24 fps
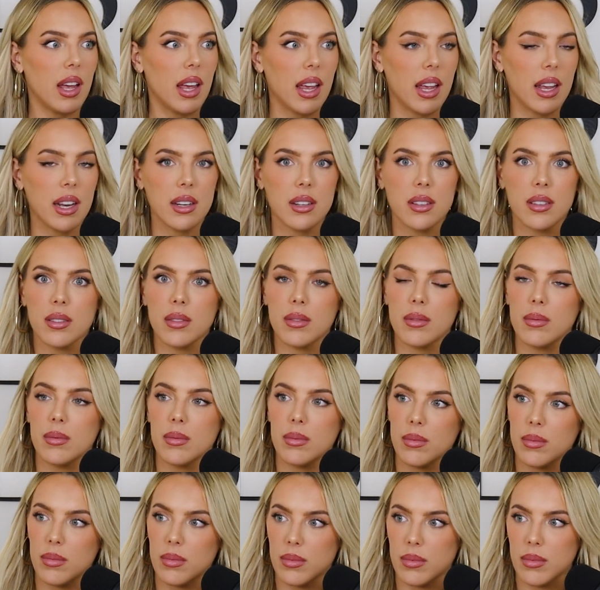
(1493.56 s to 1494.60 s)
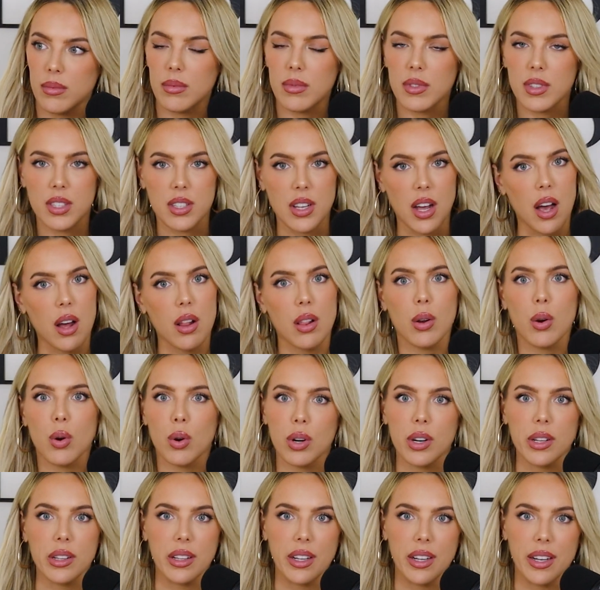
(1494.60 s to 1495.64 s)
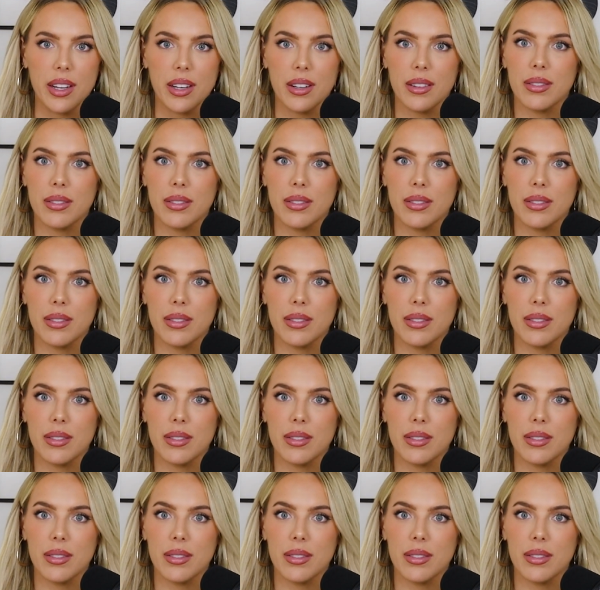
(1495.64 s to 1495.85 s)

and style accordingly.